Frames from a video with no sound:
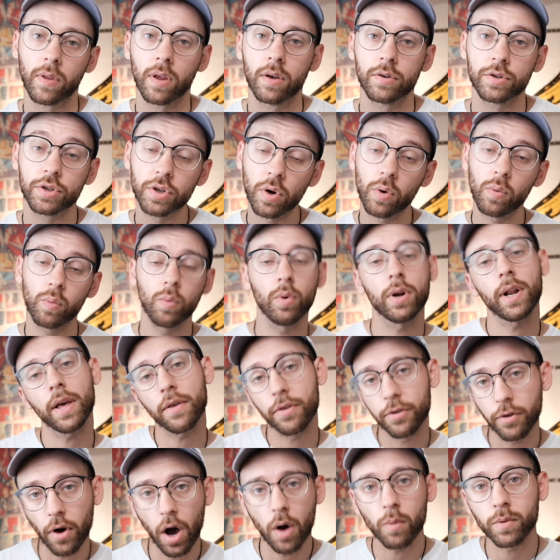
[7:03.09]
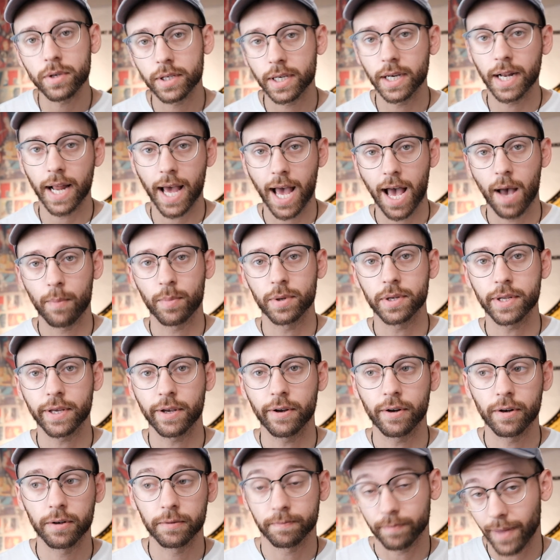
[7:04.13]
So what I thought was going to happen
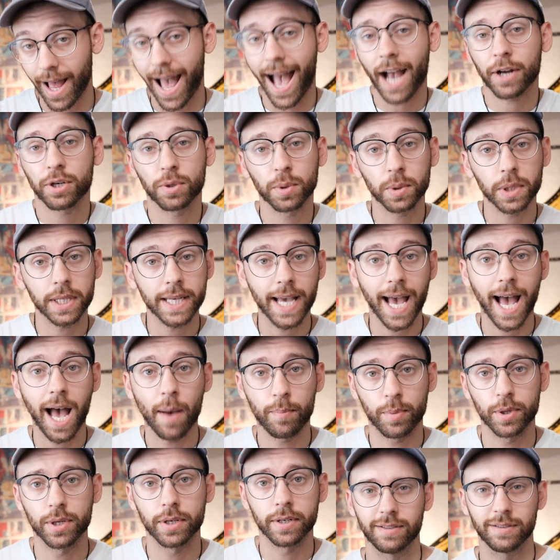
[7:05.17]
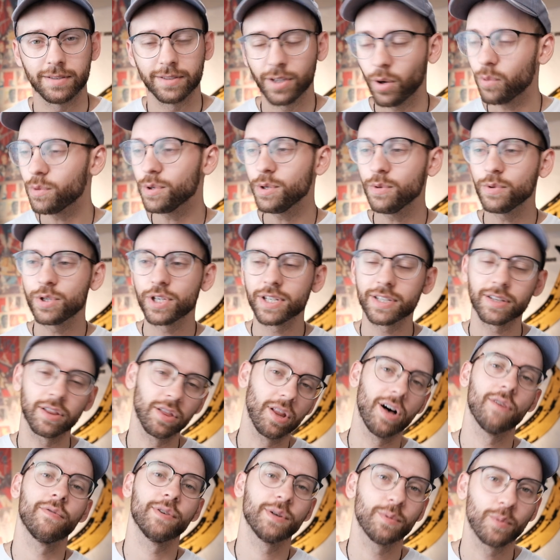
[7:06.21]
here actually happened. Don't you just
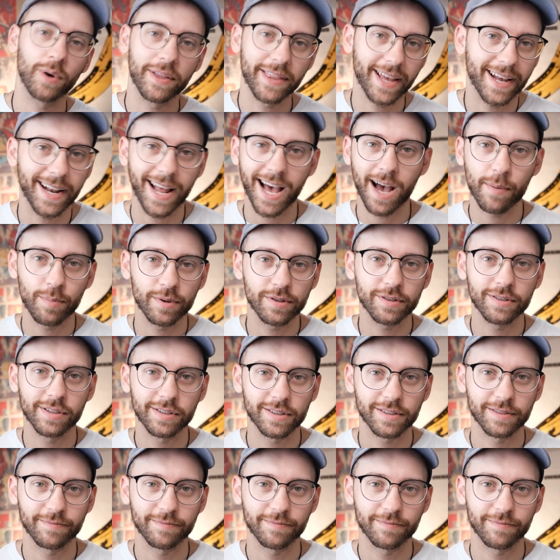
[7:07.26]
love it when that happens?